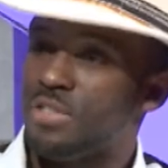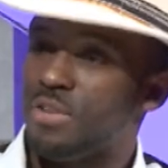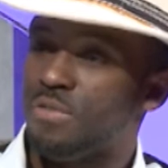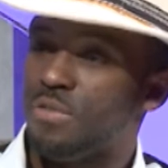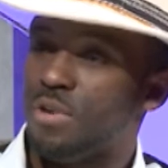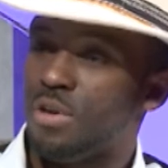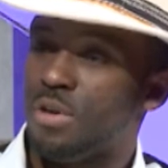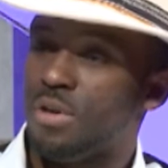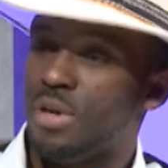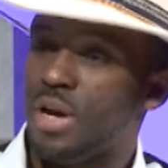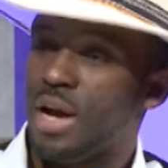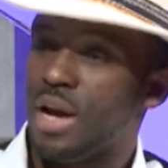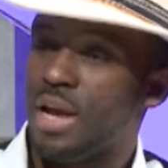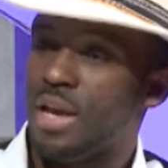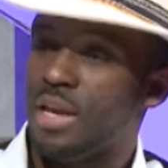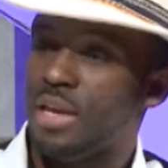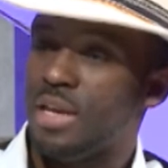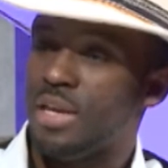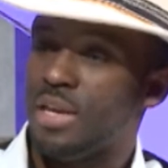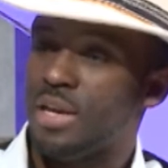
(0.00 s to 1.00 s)
of all,
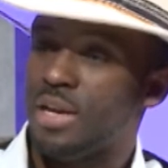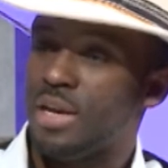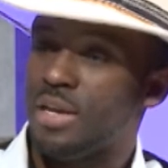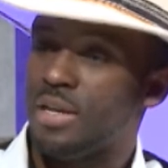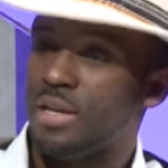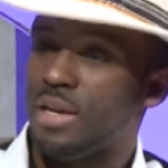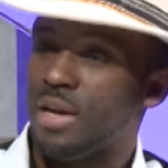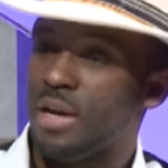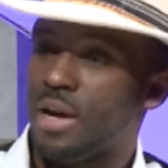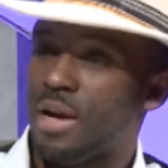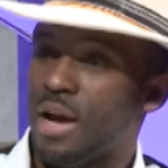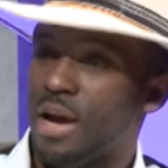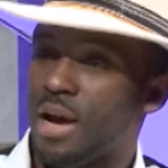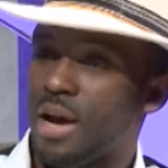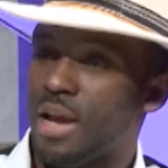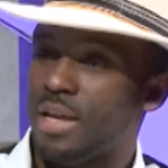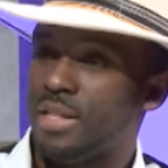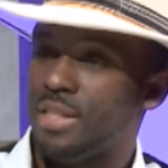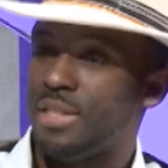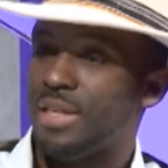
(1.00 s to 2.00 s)
I
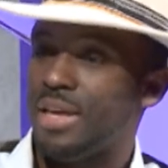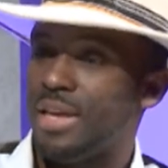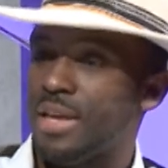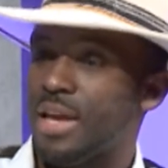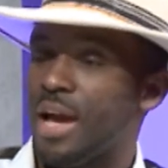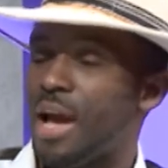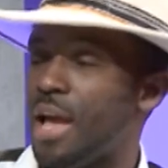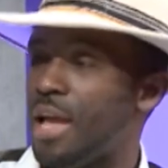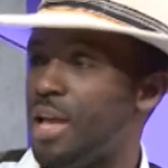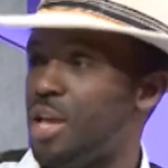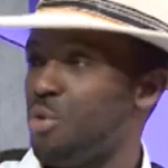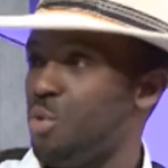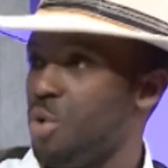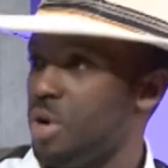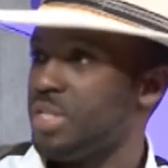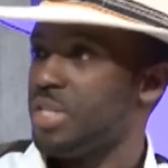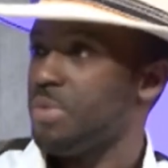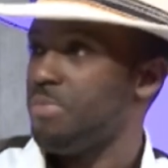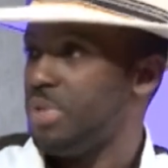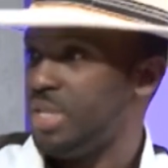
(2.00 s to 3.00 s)
think it
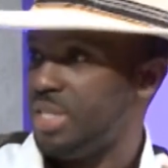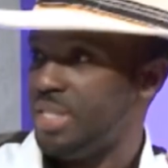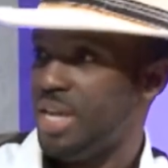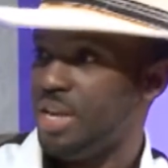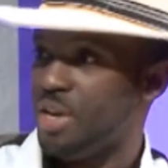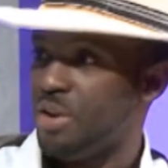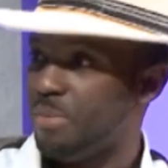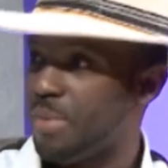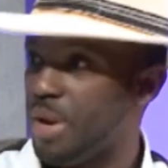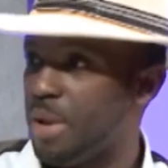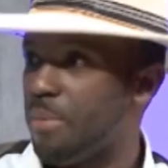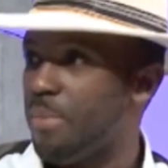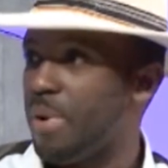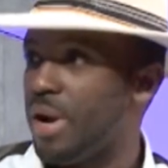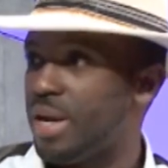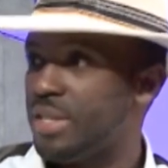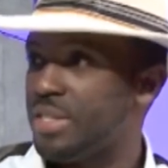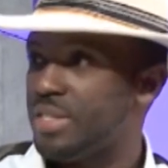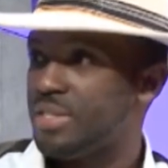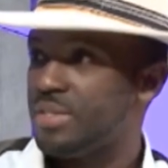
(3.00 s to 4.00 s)
was a mistake on my
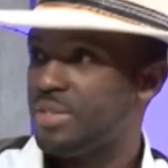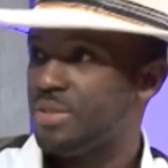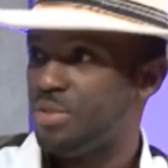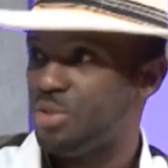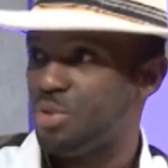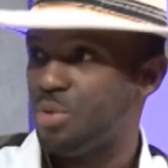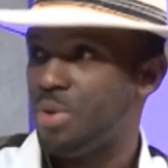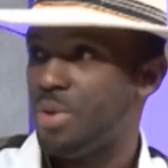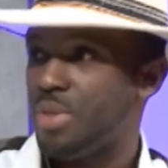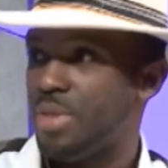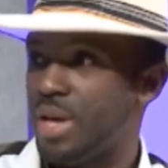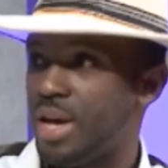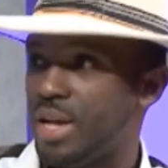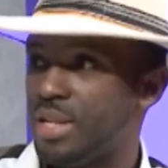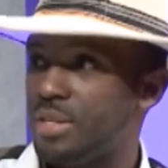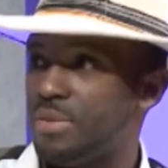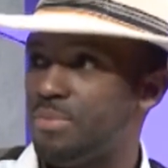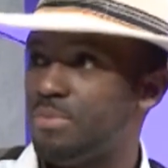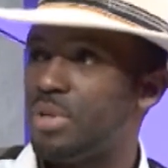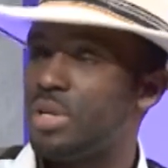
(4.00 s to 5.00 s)
part doing that,
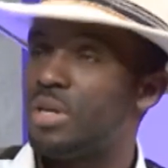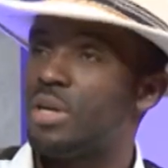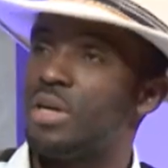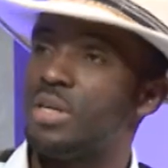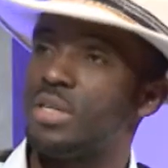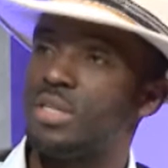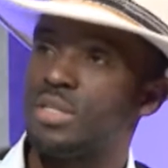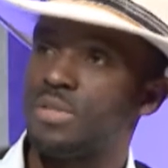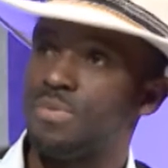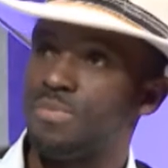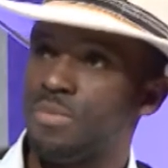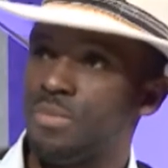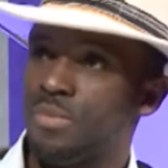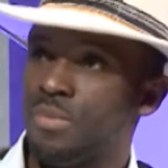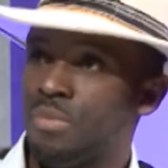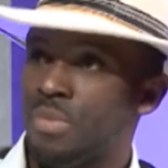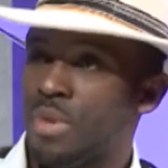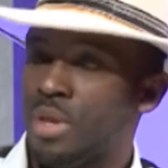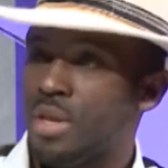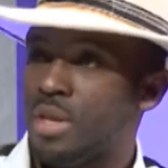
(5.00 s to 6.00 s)
because
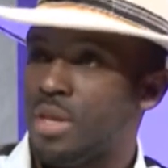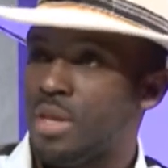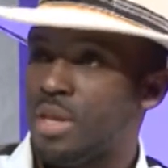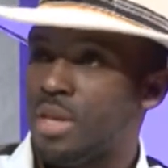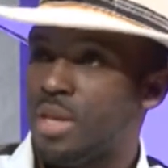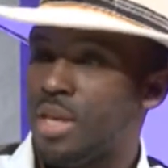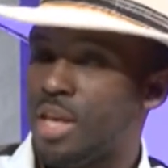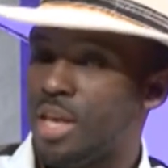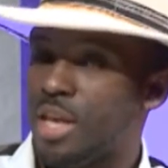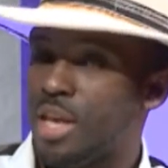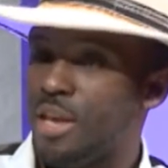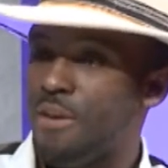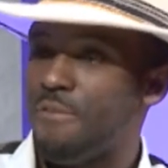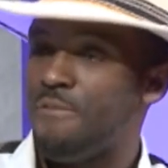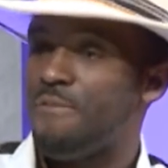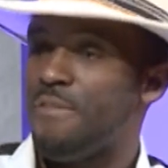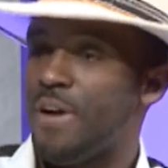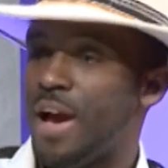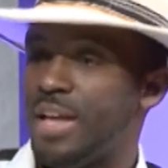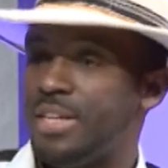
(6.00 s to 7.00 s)

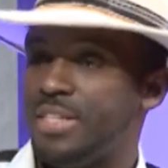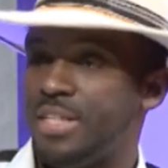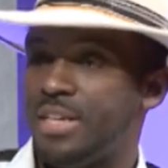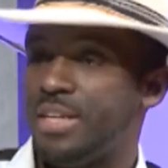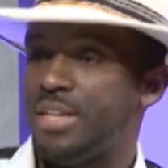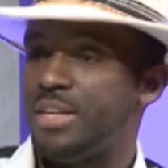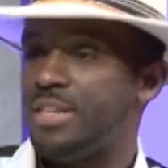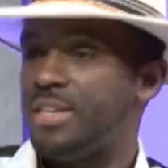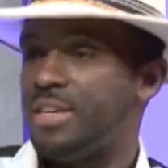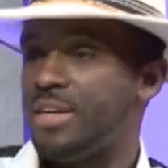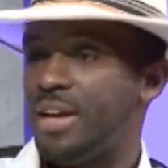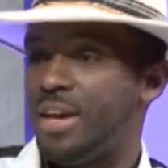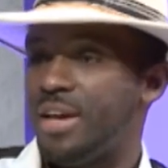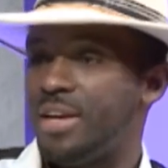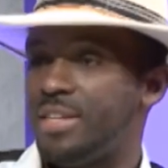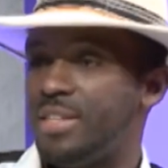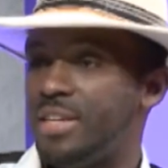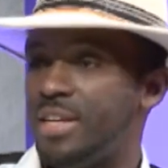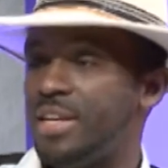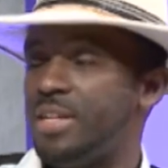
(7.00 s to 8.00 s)
if I did it
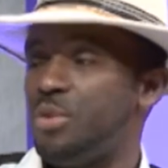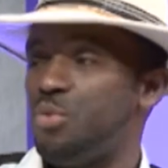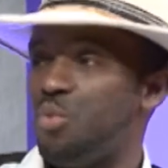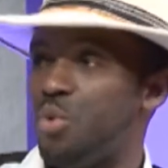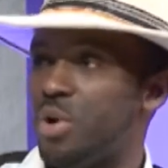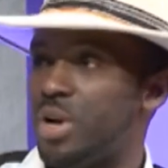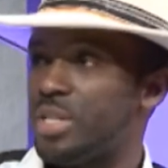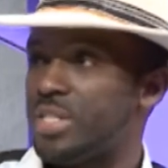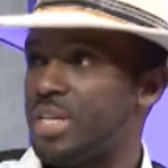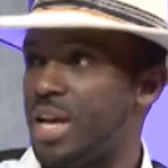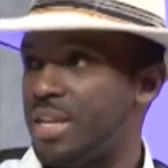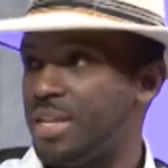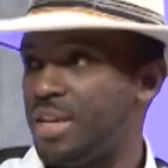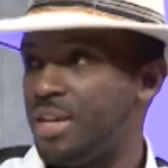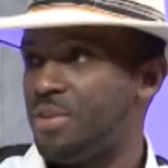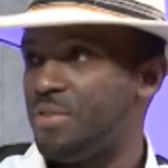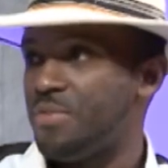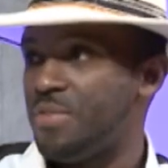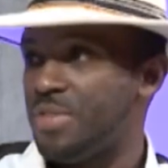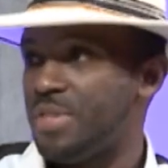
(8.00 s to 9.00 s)
and it worked, at the
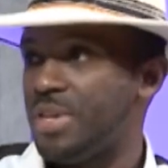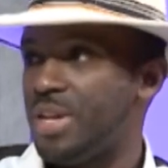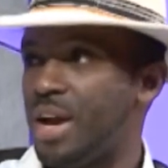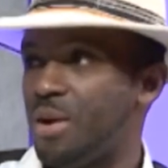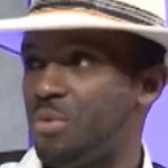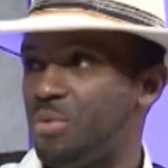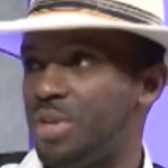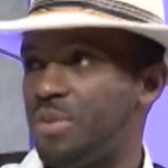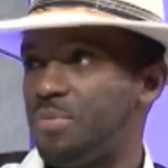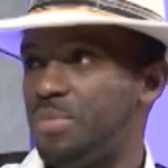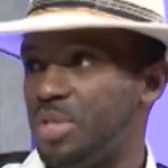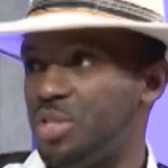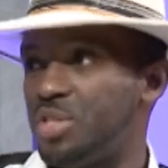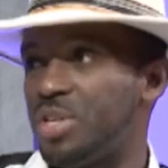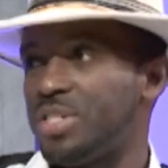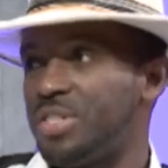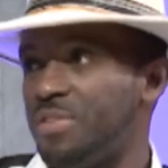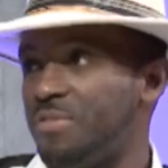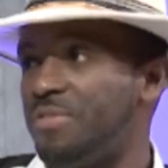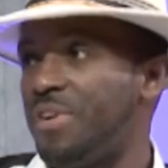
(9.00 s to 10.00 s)
end of the day, I would have been
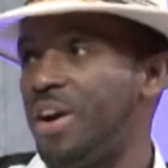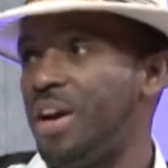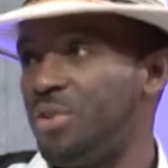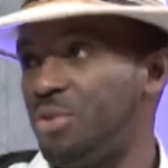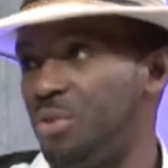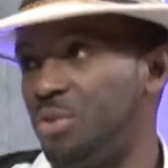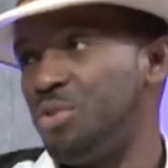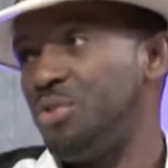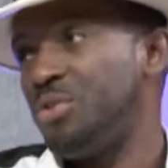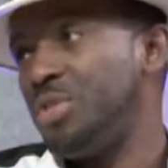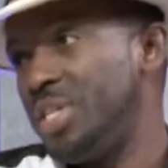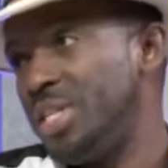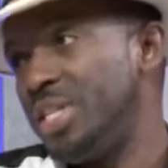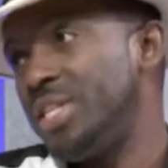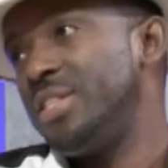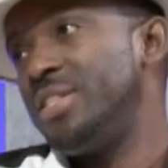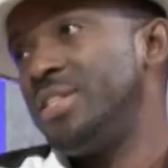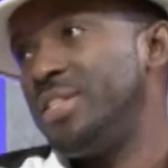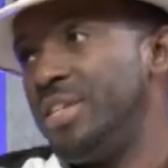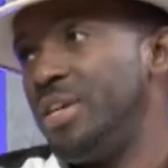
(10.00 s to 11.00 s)
justified. Oh, you did
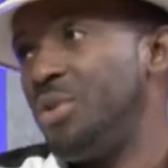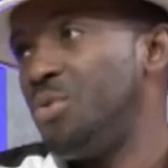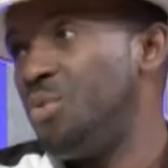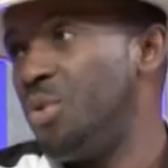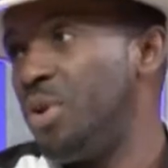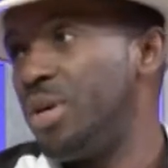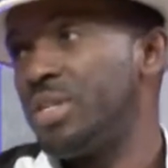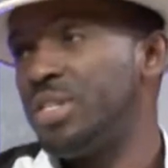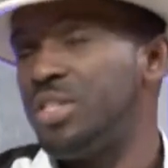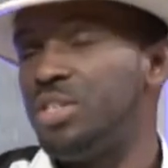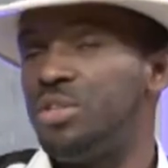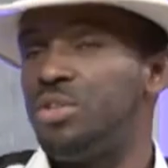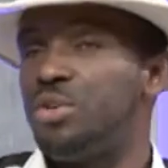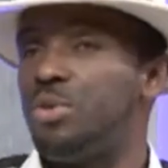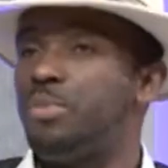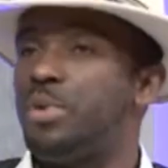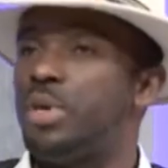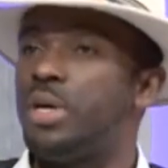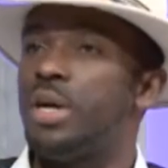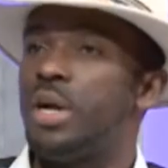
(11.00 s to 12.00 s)
it, it worked, you know.
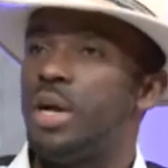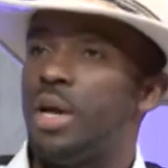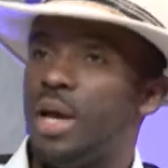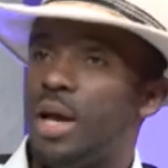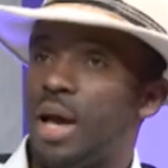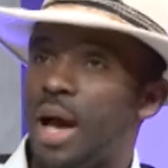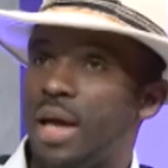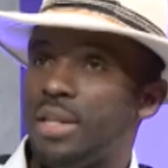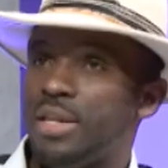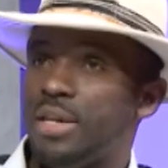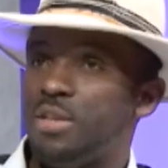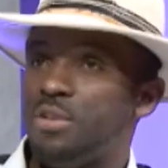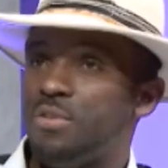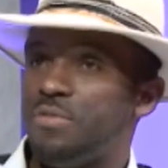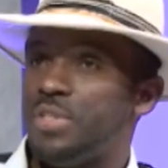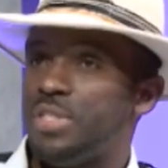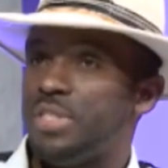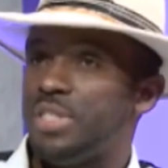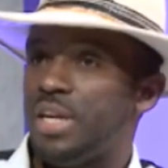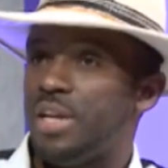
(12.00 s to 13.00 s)
But at the end of
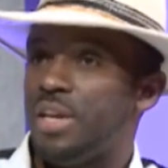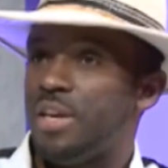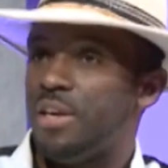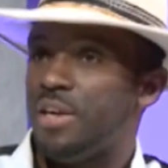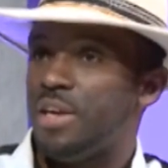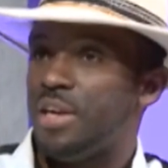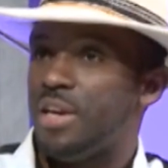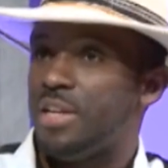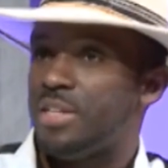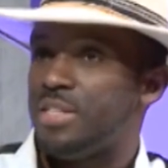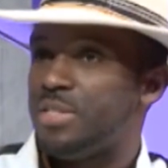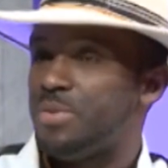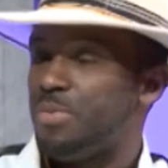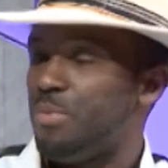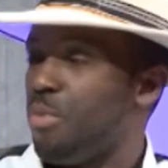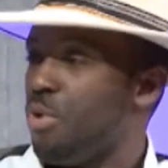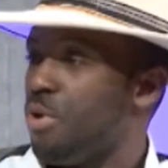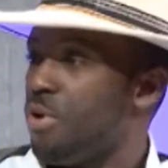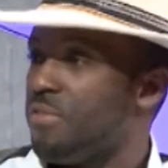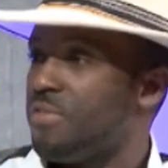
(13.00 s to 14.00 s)
the day, it's
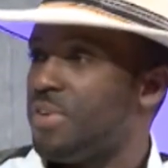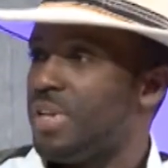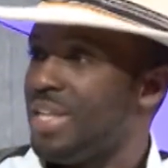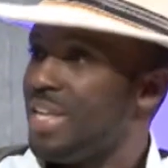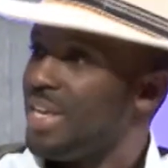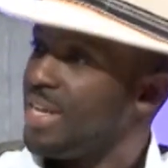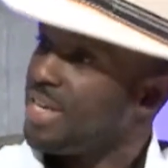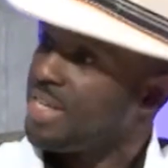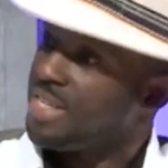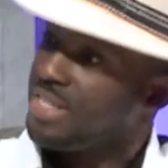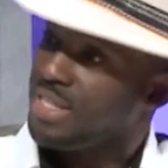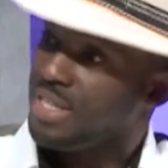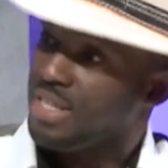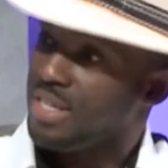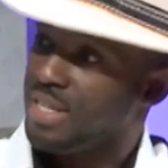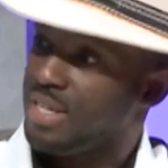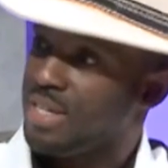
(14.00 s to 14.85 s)
more of a legacy,